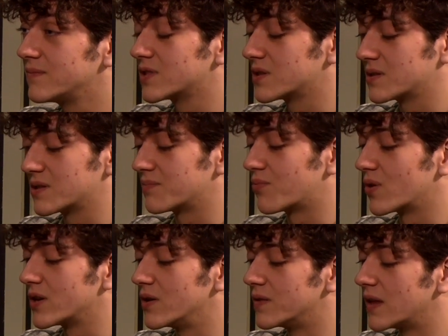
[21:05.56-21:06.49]
It's a
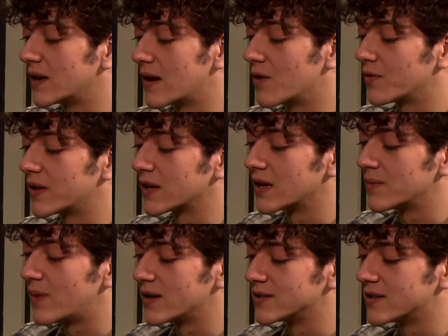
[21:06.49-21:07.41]
pretty good thing. I don't think
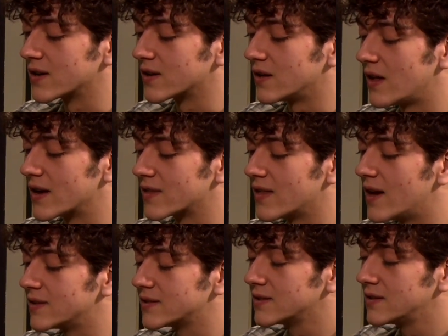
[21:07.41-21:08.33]
anybody's not going to like that.